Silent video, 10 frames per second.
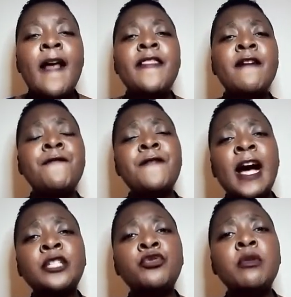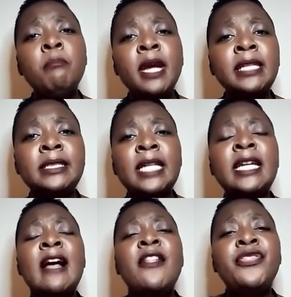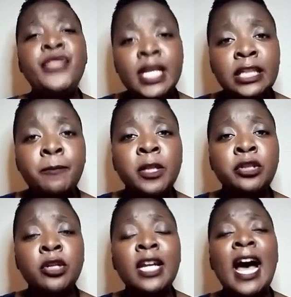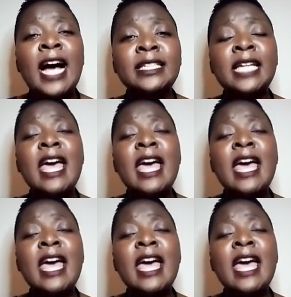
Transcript: The fact remains that this person has